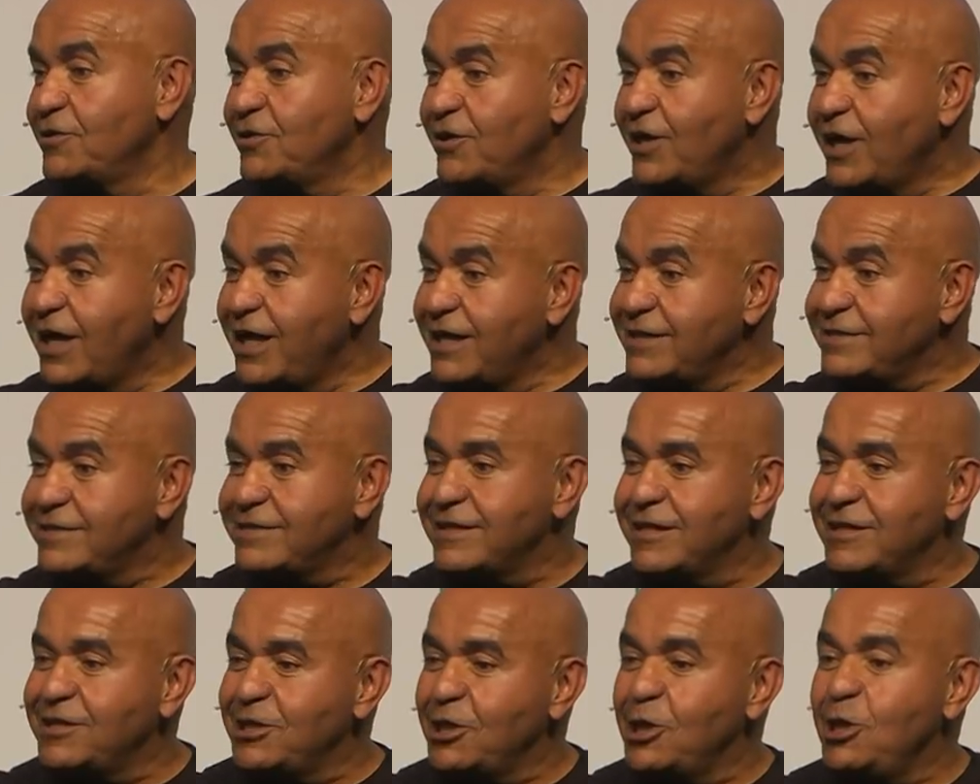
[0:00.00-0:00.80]
I
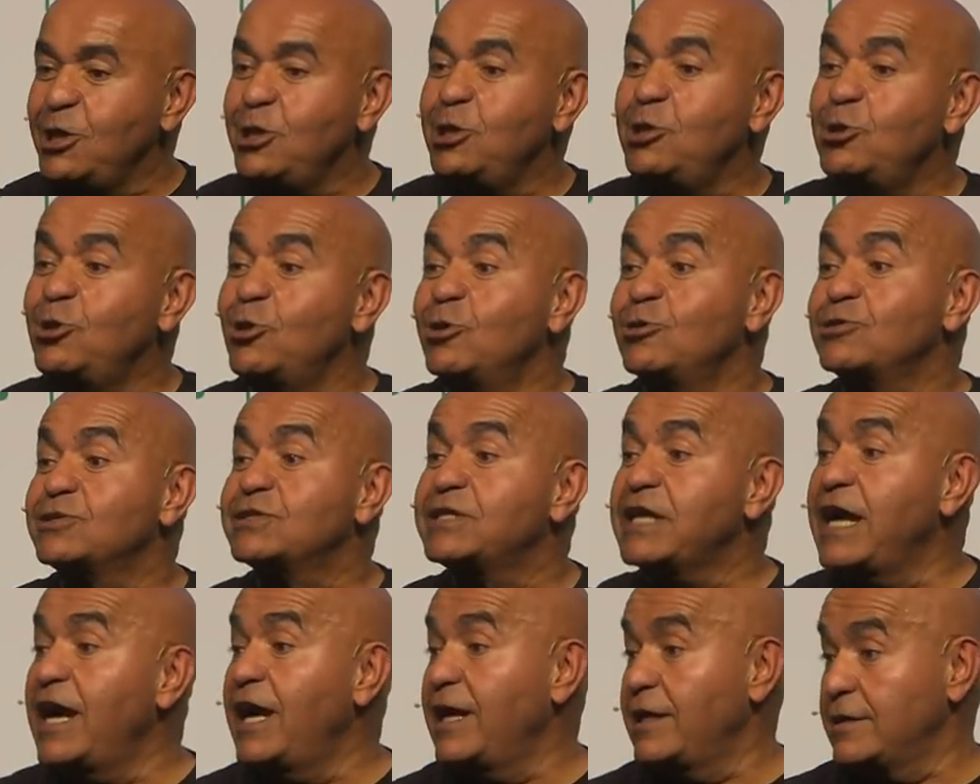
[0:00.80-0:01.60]
said, he knows
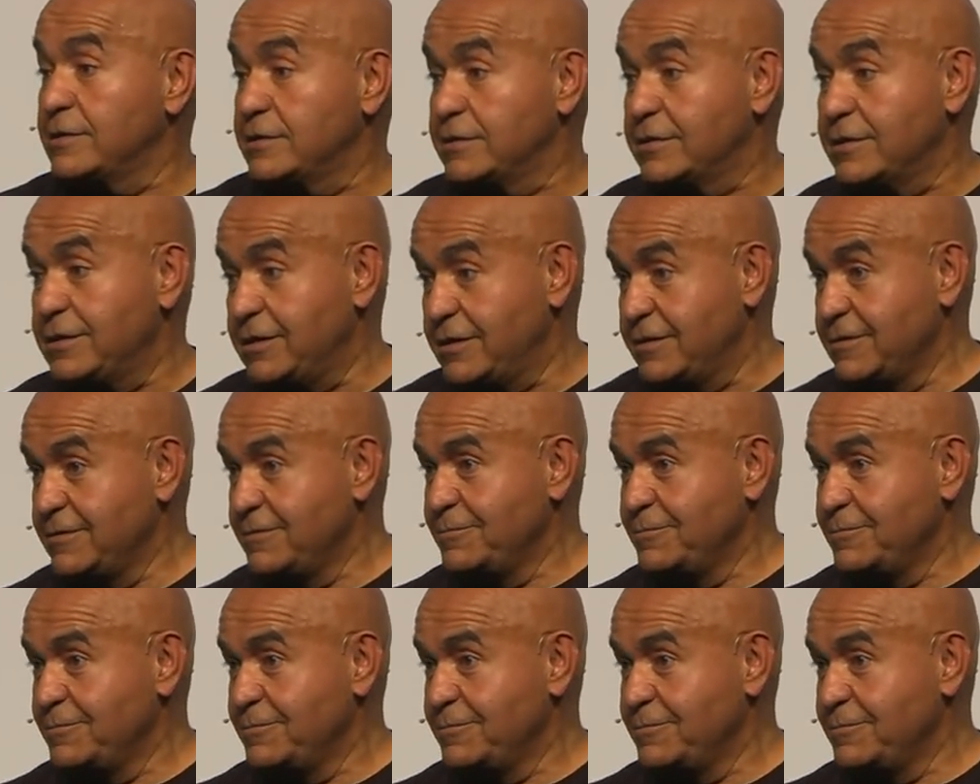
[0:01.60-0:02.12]
the answer.